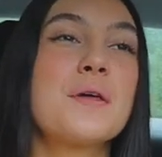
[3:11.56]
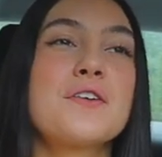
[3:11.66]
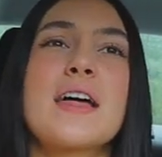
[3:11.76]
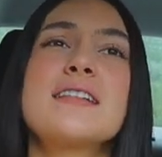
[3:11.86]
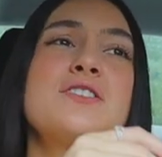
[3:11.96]
Whether
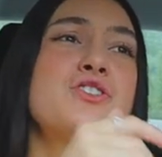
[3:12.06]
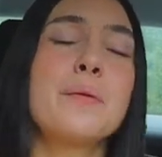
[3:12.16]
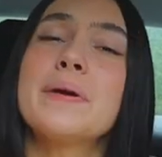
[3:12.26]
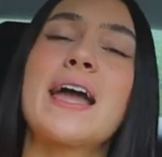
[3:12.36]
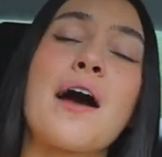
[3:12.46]
that's
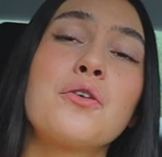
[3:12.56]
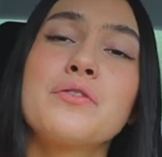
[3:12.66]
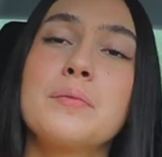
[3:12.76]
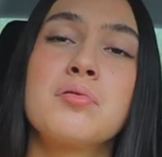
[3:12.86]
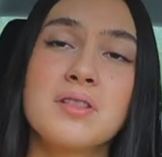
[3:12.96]
jumping out
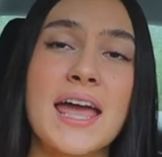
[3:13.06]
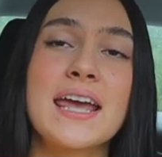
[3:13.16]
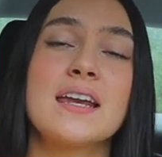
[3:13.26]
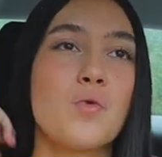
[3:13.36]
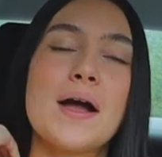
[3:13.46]
of a
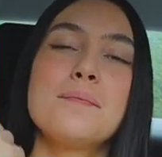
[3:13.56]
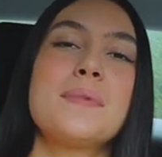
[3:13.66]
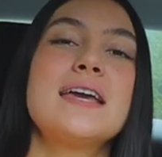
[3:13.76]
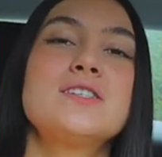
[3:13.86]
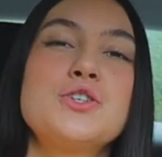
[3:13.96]
plane, what
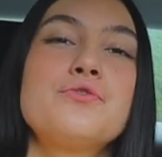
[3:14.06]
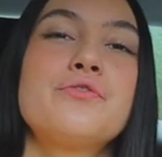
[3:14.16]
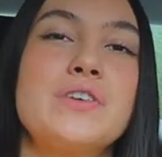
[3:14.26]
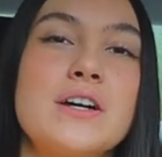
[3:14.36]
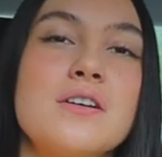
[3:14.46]
makes you
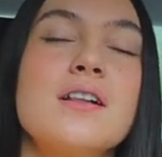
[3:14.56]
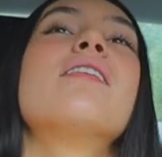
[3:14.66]
feel